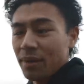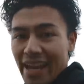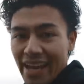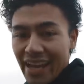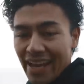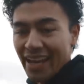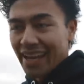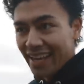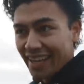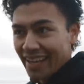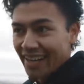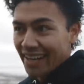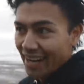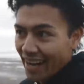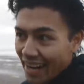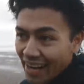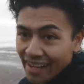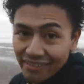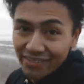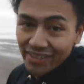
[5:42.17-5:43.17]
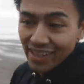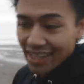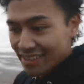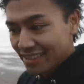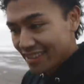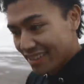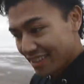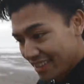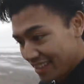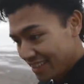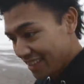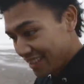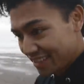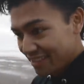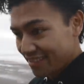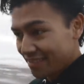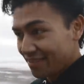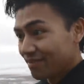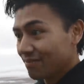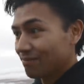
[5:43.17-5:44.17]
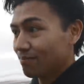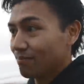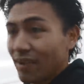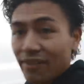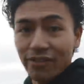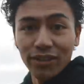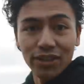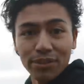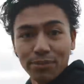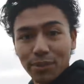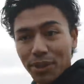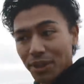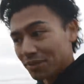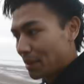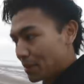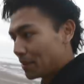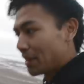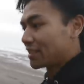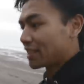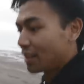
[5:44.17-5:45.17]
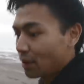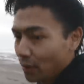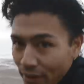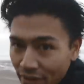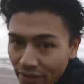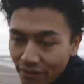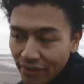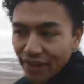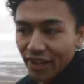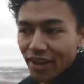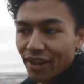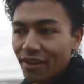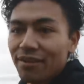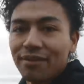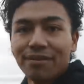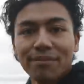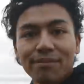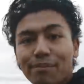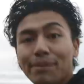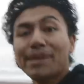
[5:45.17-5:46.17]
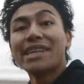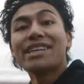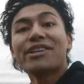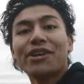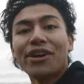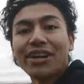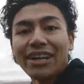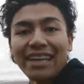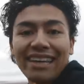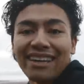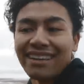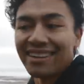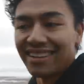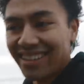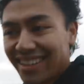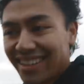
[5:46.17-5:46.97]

and I've yet to eat my first meal. Maybe that's how I'll end the video. Me cooking.